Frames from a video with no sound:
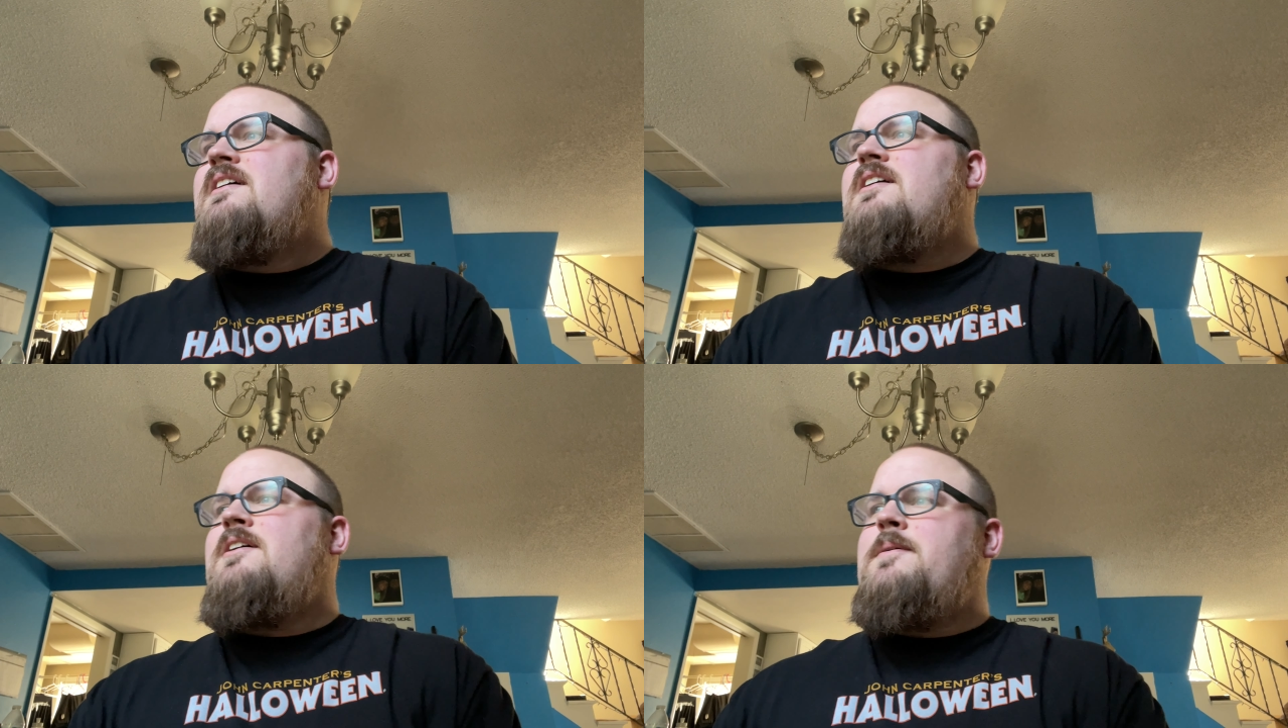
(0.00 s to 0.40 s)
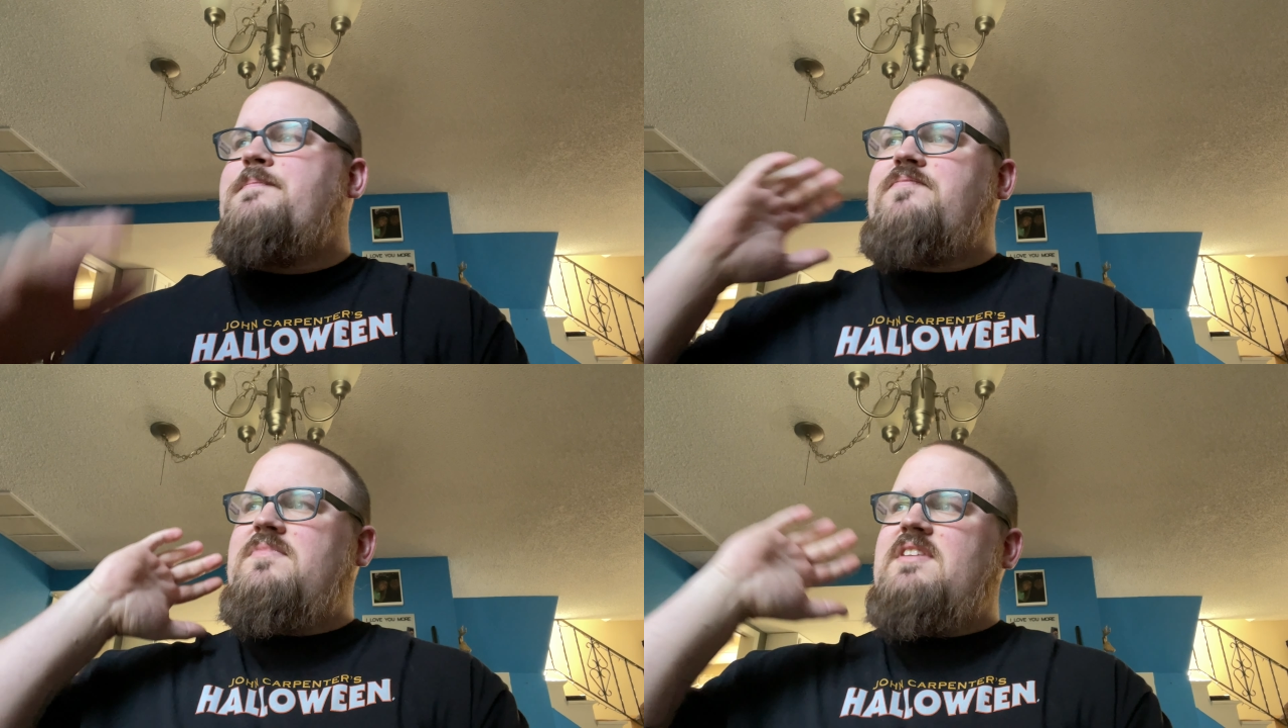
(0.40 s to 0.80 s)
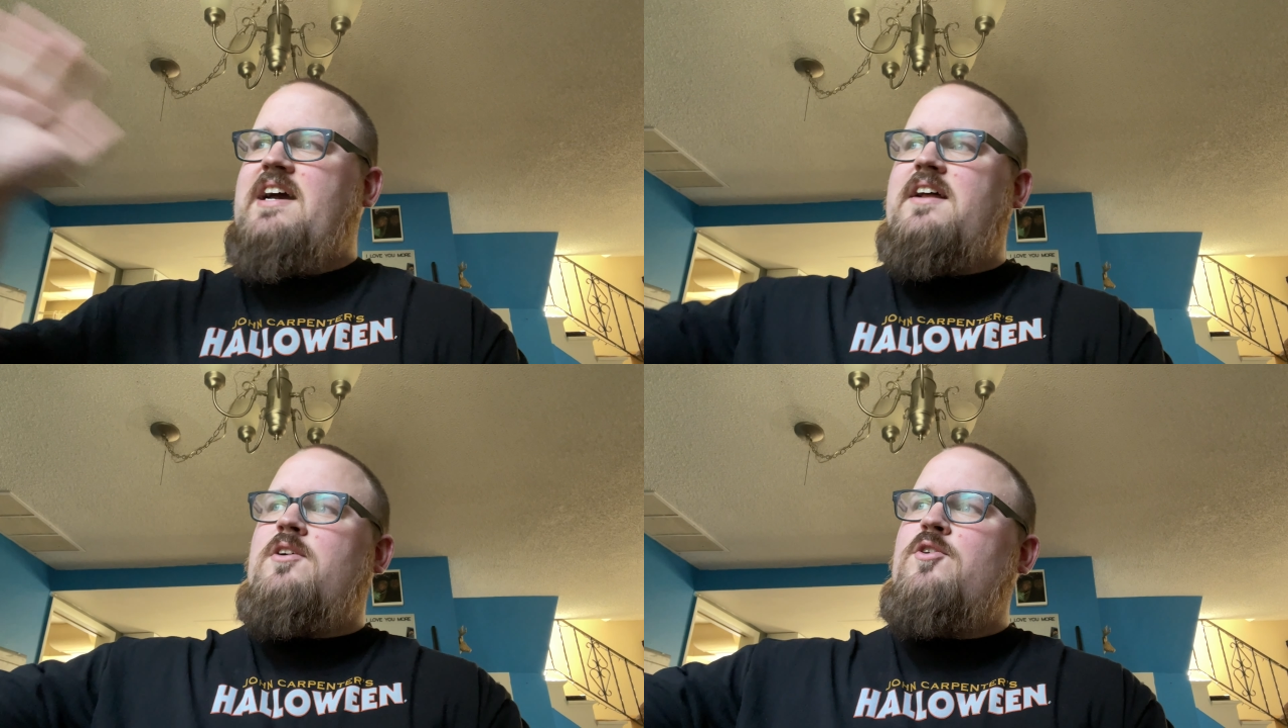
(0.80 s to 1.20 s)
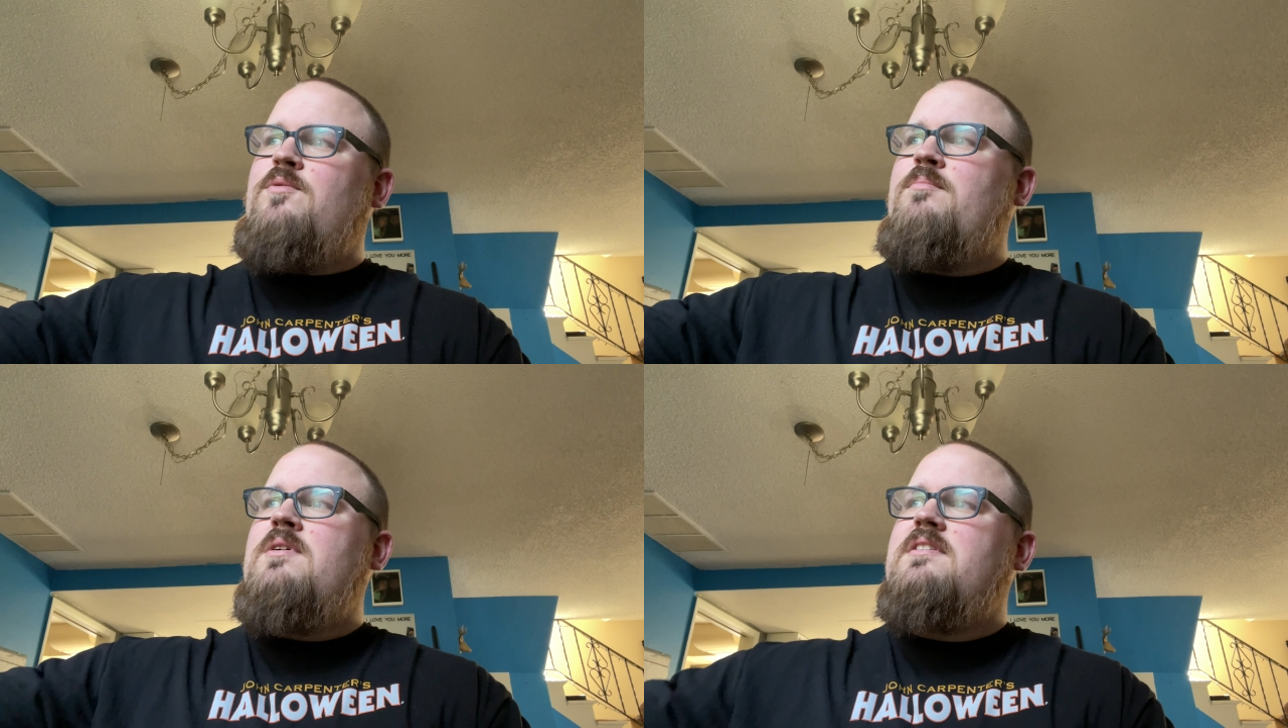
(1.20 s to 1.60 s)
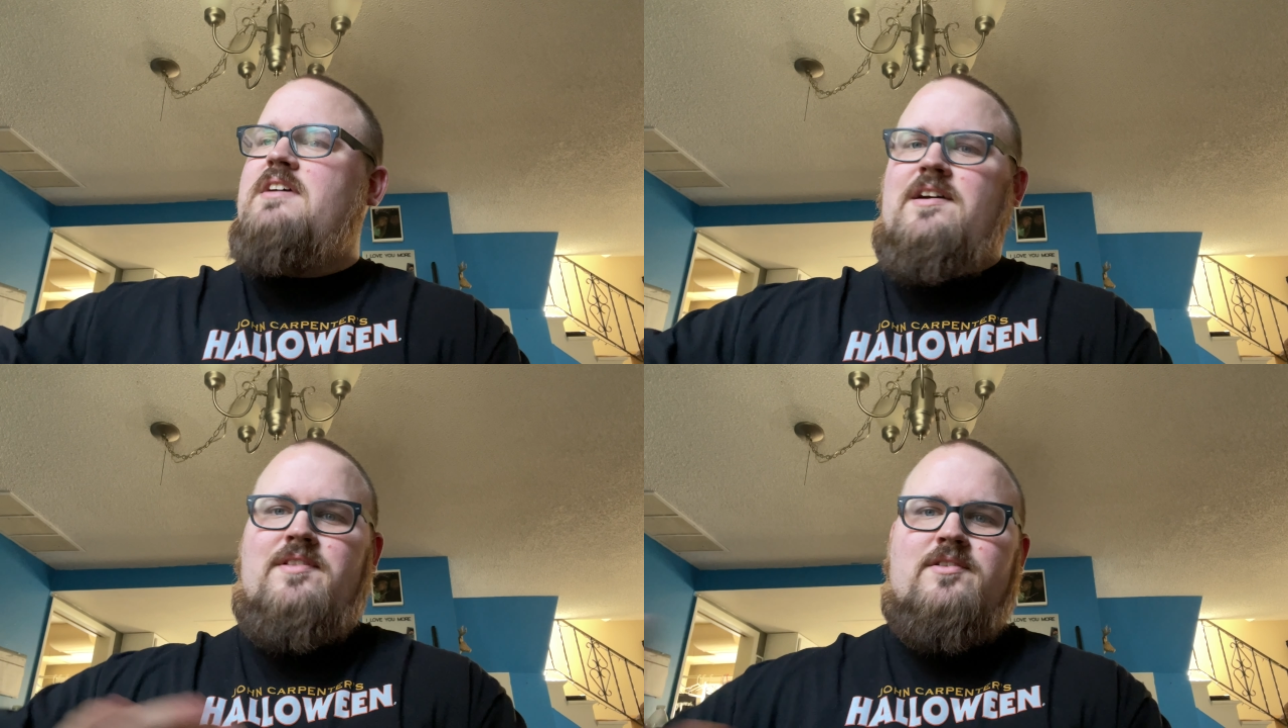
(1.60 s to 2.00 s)
Got it home.
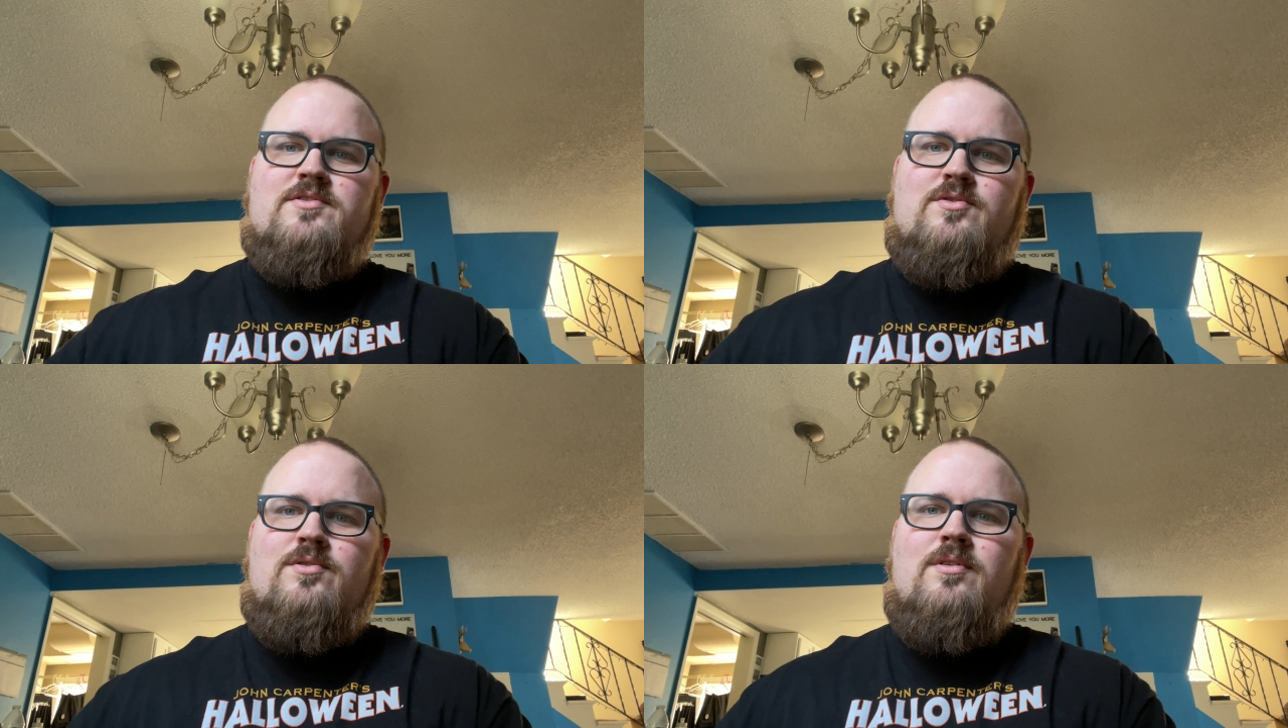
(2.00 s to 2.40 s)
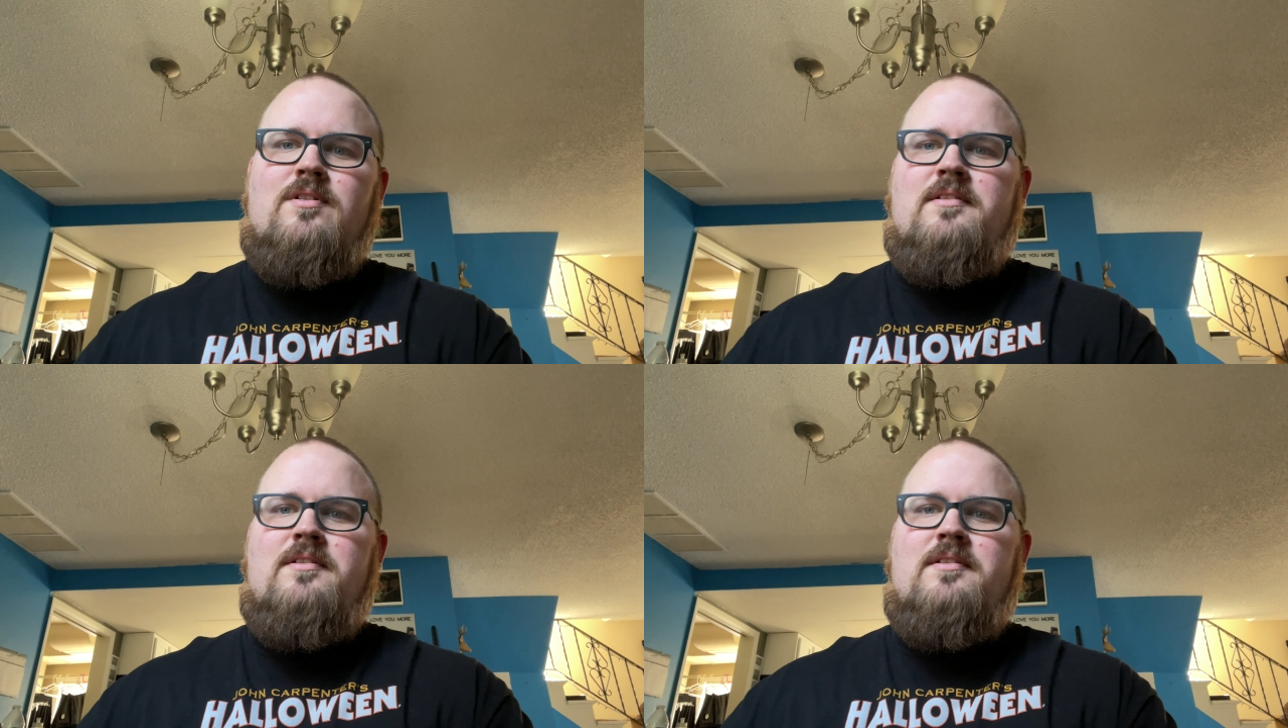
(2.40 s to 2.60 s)
Everything was cool.